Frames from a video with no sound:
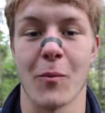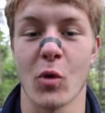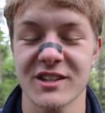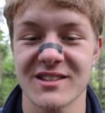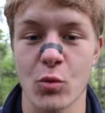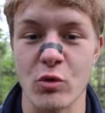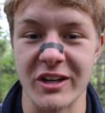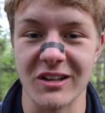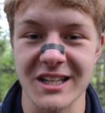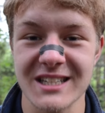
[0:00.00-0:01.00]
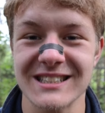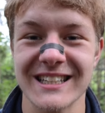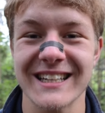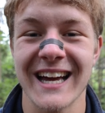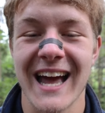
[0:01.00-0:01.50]
What's the
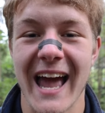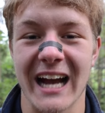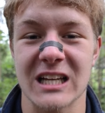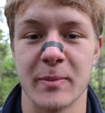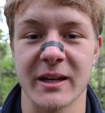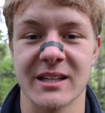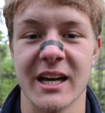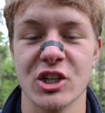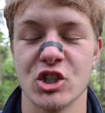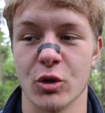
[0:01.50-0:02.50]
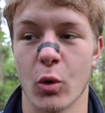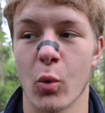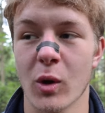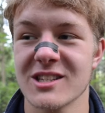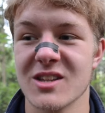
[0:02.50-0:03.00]
realistic expectation or
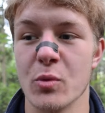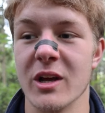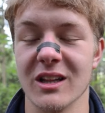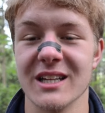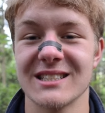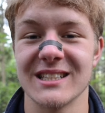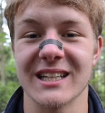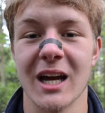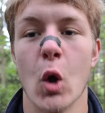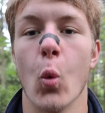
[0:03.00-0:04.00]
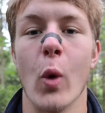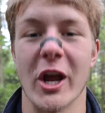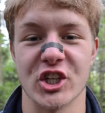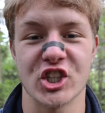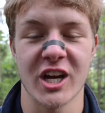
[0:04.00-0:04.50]
what's the realistic
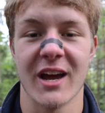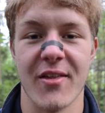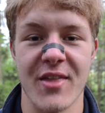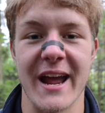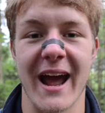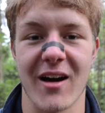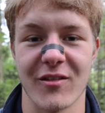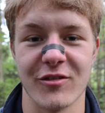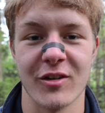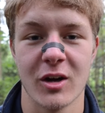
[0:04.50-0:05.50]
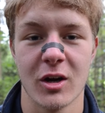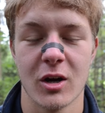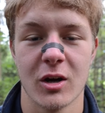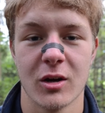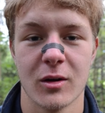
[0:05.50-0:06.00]
wish they have?
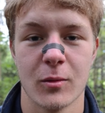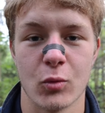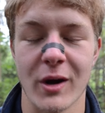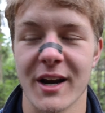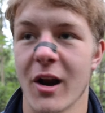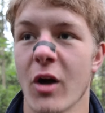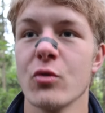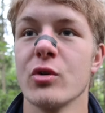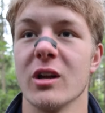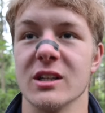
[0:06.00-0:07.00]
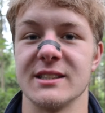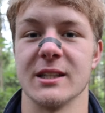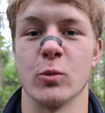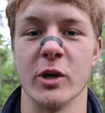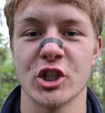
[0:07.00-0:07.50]
right? An
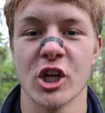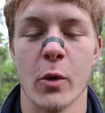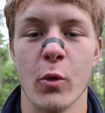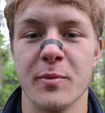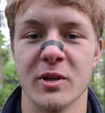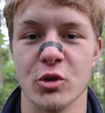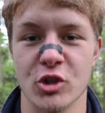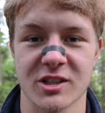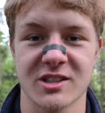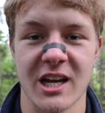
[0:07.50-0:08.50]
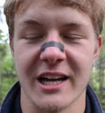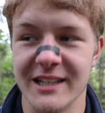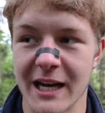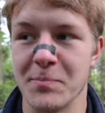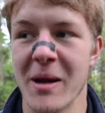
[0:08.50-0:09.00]
unrealistic wish would be to just
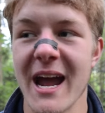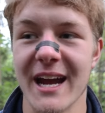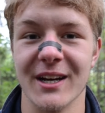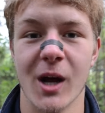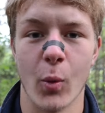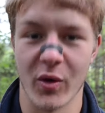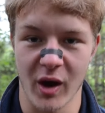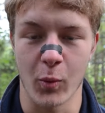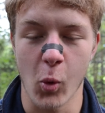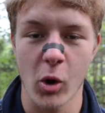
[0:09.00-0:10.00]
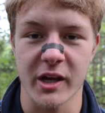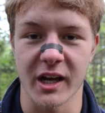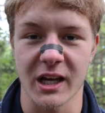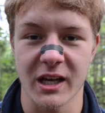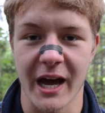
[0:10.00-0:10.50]
get paid without
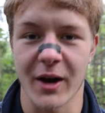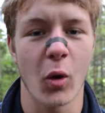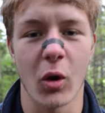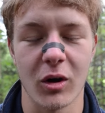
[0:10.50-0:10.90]
working at all.